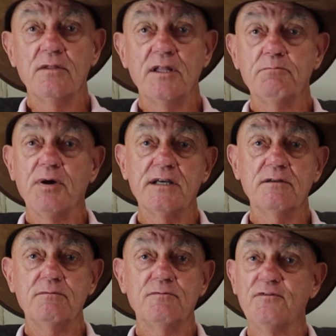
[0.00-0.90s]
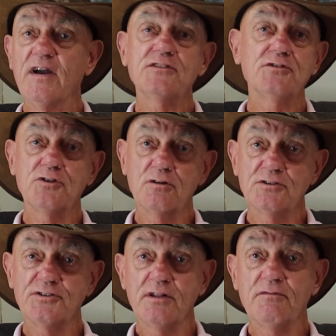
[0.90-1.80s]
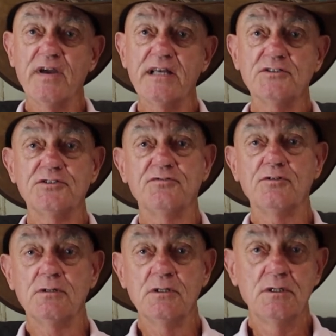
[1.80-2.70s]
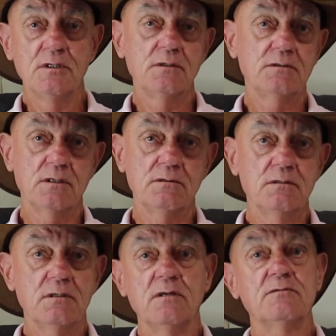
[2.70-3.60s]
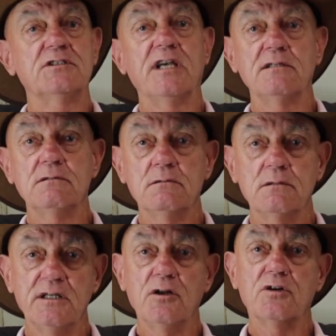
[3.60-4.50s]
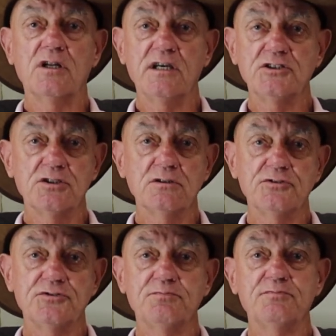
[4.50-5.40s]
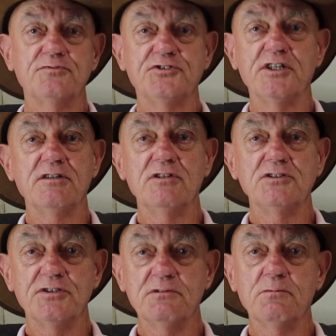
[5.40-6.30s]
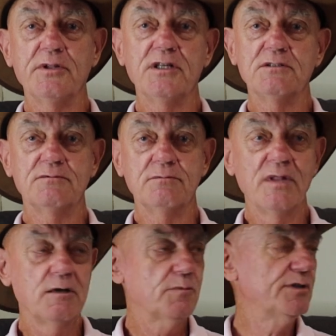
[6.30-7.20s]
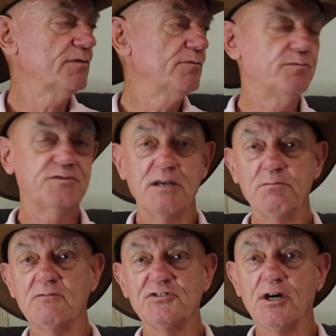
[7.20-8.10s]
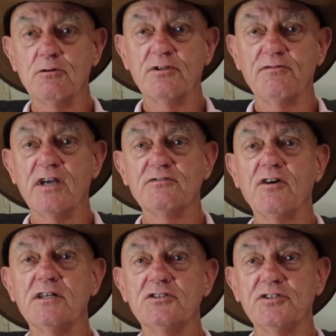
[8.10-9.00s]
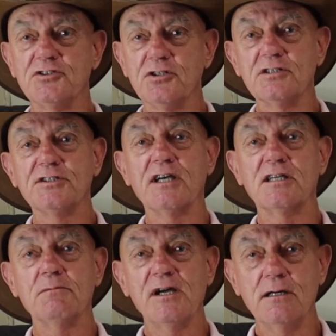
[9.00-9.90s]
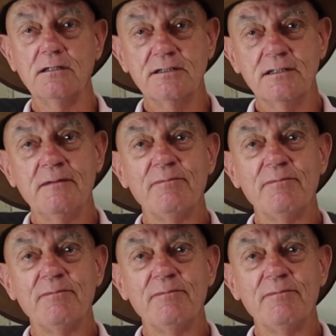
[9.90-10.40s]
then pay $1,000 at the vets for 10 inoculations series, and when they're 10 months old, the vet finally says you can take them out.